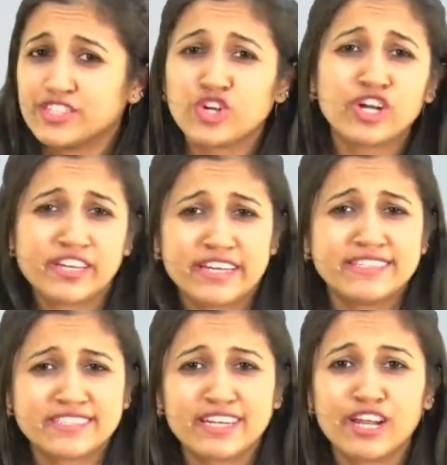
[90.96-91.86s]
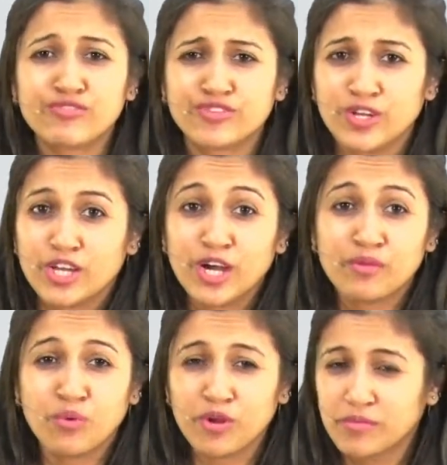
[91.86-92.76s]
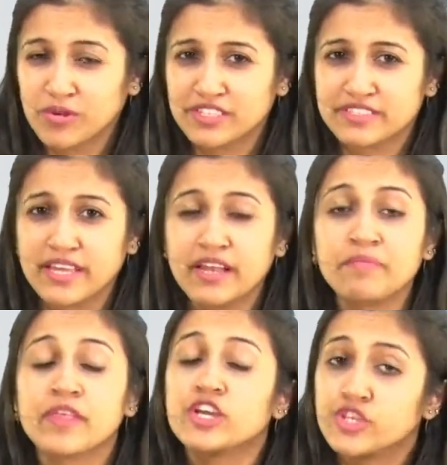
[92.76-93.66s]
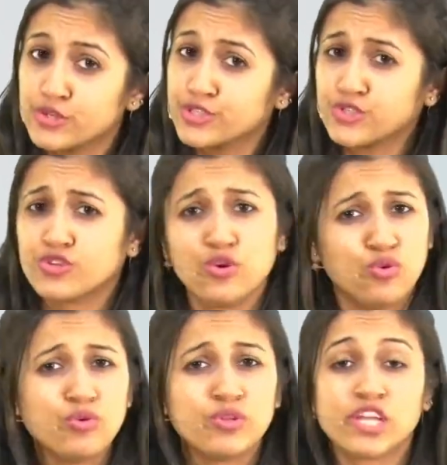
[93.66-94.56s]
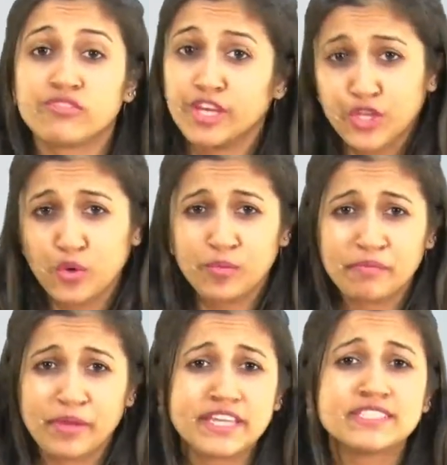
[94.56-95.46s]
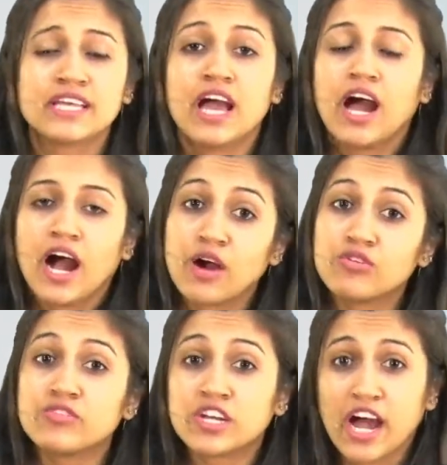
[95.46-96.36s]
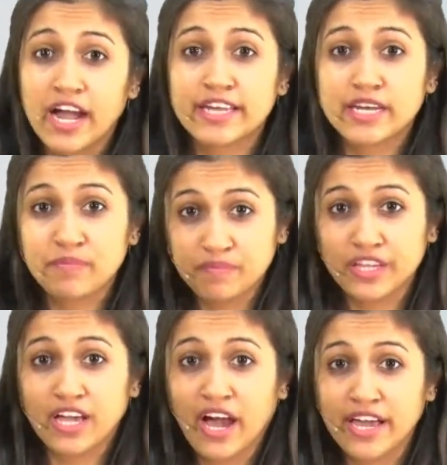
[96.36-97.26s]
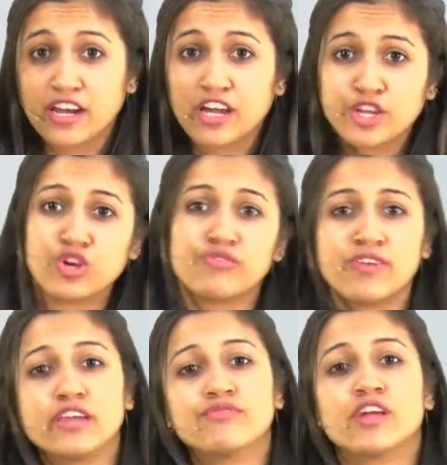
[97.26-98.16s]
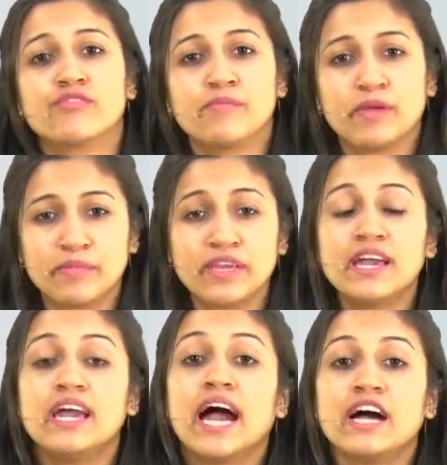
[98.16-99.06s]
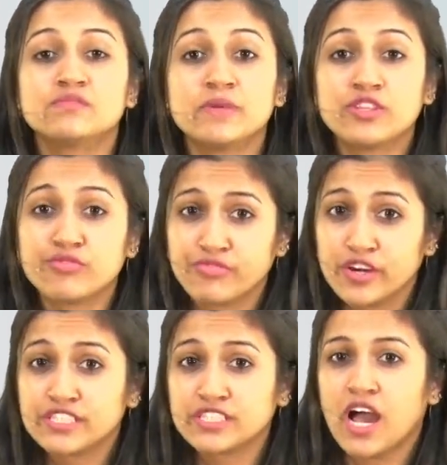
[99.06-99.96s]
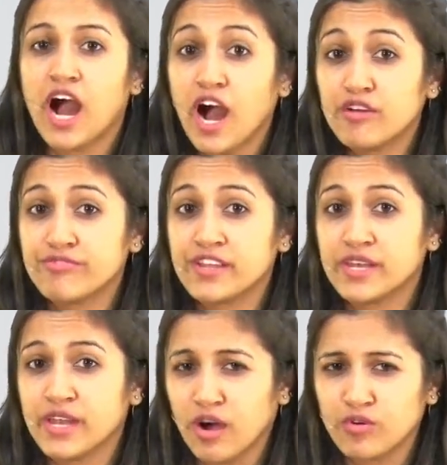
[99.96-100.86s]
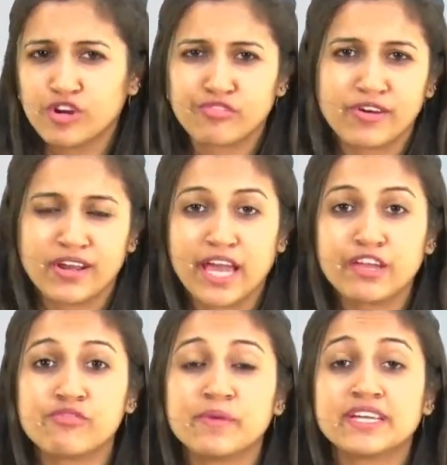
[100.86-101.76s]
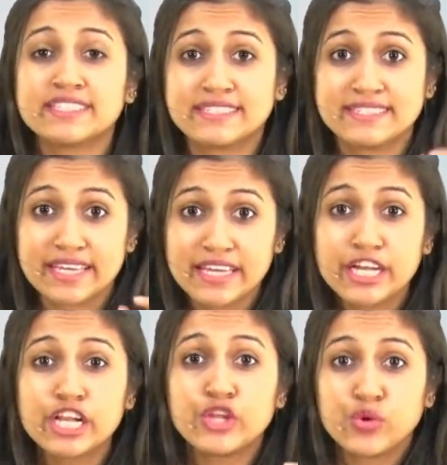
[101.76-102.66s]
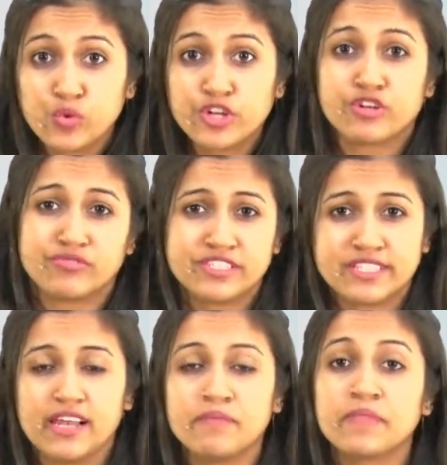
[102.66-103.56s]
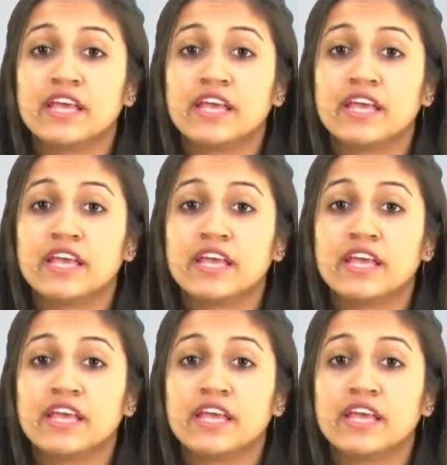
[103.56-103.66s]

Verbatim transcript: is not reason enough to learn more about the cell, you should know that we human beings, however higher up the hierarchy of life that we may be, has spent the first half an hour of our life being a single unit of a cell.